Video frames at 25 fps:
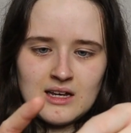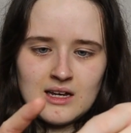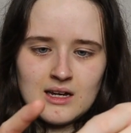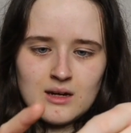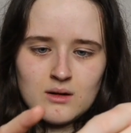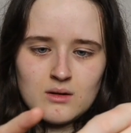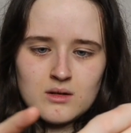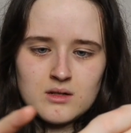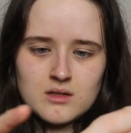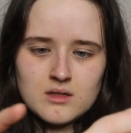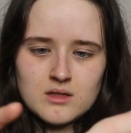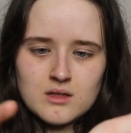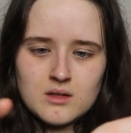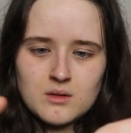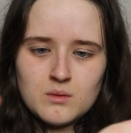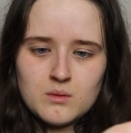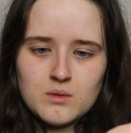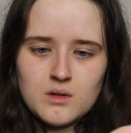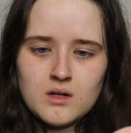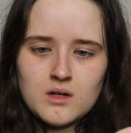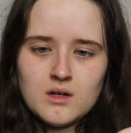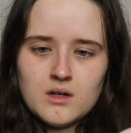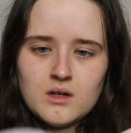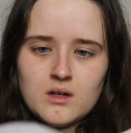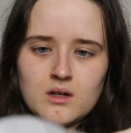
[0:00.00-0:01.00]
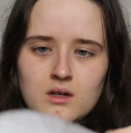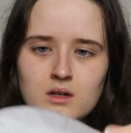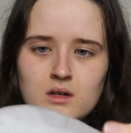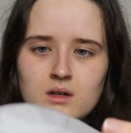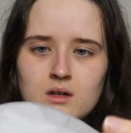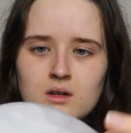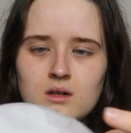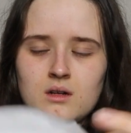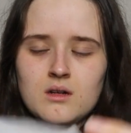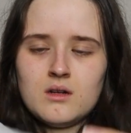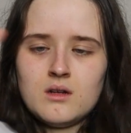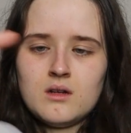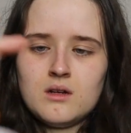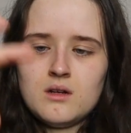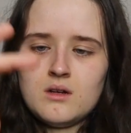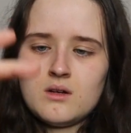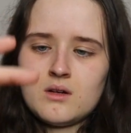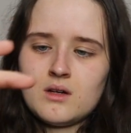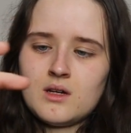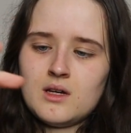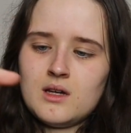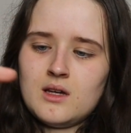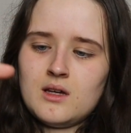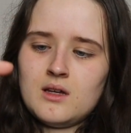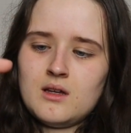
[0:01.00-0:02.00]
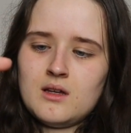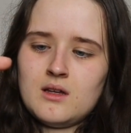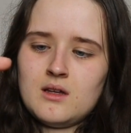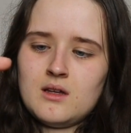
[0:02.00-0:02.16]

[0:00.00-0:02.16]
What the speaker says: How does it work? Okay.